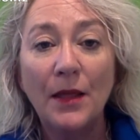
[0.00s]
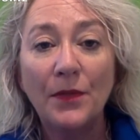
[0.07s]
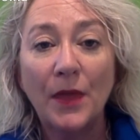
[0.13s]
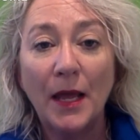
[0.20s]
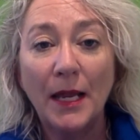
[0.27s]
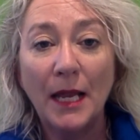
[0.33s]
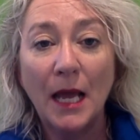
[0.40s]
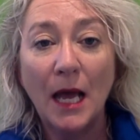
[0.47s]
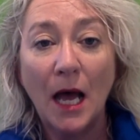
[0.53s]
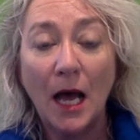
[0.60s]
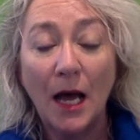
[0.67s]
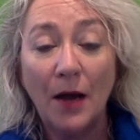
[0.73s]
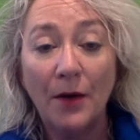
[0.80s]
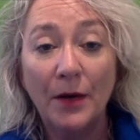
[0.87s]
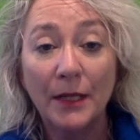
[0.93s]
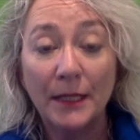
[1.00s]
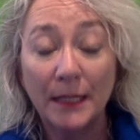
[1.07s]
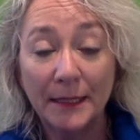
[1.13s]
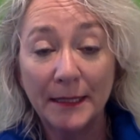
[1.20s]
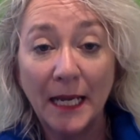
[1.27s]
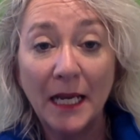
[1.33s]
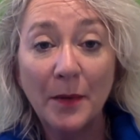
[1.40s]
They are a
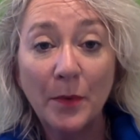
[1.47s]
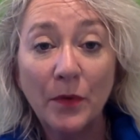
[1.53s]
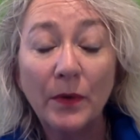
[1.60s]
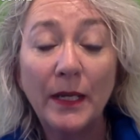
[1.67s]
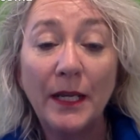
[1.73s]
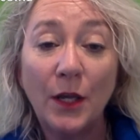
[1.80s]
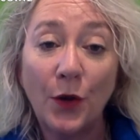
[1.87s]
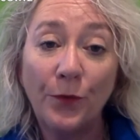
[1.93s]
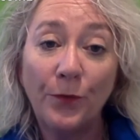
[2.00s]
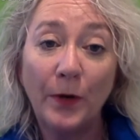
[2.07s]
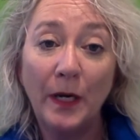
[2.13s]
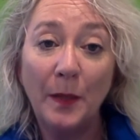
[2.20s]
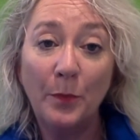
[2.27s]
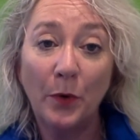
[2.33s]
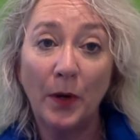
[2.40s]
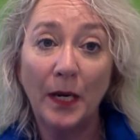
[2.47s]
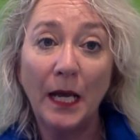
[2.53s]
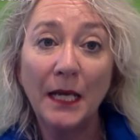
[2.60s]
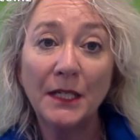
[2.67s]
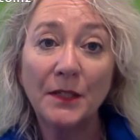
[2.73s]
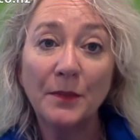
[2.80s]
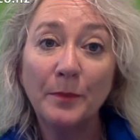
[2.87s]
sustainable, eco-friendly
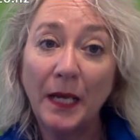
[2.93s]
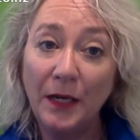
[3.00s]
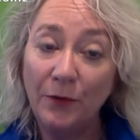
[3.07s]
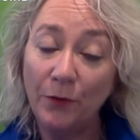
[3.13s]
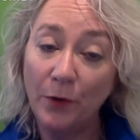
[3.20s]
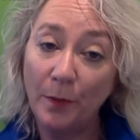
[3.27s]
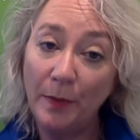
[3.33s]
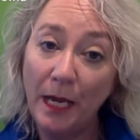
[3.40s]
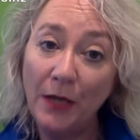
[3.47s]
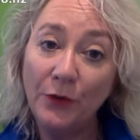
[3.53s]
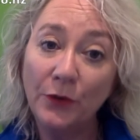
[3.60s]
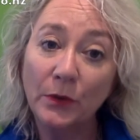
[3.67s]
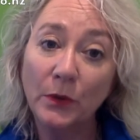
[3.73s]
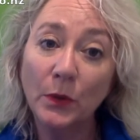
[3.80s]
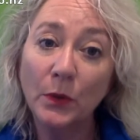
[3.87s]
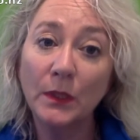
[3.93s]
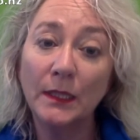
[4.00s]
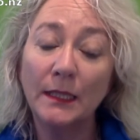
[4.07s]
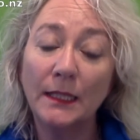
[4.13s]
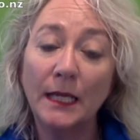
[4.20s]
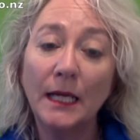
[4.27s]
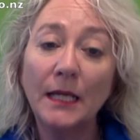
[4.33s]
product made from natural
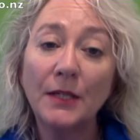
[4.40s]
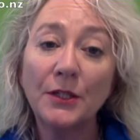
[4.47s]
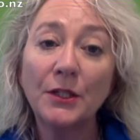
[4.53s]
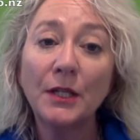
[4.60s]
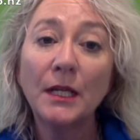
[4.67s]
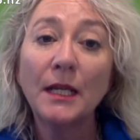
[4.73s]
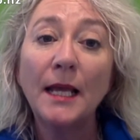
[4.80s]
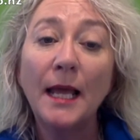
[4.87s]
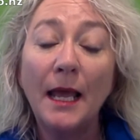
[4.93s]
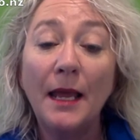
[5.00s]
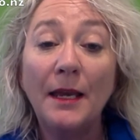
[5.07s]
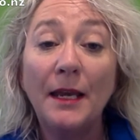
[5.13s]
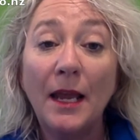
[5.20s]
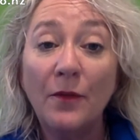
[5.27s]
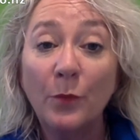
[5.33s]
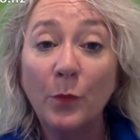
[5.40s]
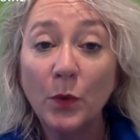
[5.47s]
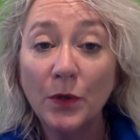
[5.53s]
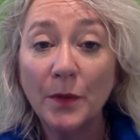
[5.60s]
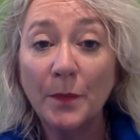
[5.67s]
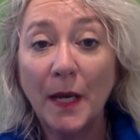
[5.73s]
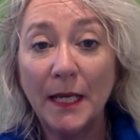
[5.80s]
cornstarch and have
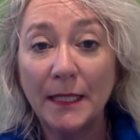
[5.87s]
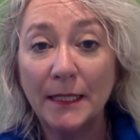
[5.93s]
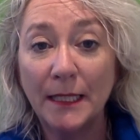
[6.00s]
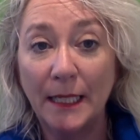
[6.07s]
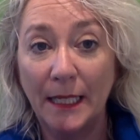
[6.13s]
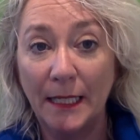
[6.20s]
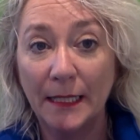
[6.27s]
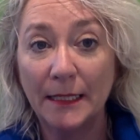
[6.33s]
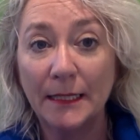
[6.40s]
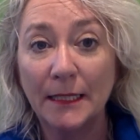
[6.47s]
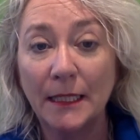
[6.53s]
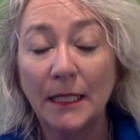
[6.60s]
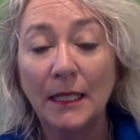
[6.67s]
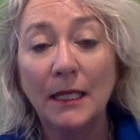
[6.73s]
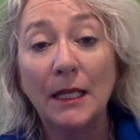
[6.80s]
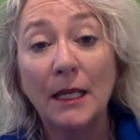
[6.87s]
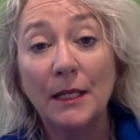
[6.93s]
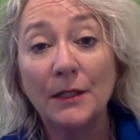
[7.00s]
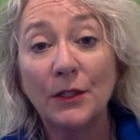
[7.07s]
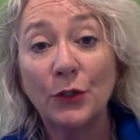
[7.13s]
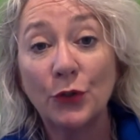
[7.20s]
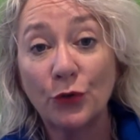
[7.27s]
water-based inks. It
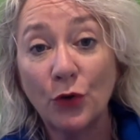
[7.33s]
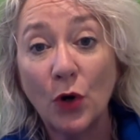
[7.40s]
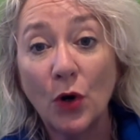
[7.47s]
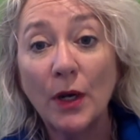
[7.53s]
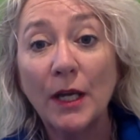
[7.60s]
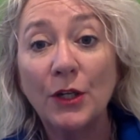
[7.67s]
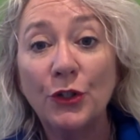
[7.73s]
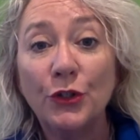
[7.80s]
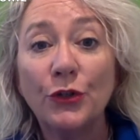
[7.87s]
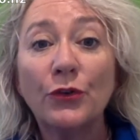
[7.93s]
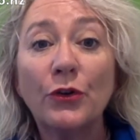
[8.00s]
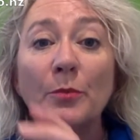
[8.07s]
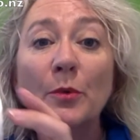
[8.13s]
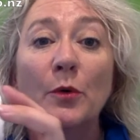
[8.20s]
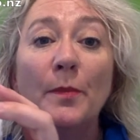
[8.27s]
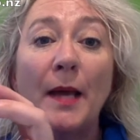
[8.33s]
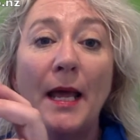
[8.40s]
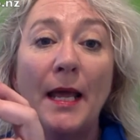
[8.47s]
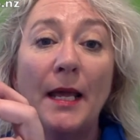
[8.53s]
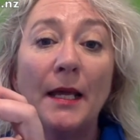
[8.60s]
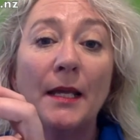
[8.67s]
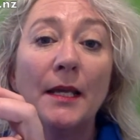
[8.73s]
is a strong and durable
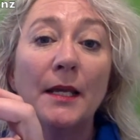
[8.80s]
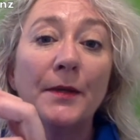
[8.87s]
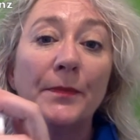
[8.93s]
bag.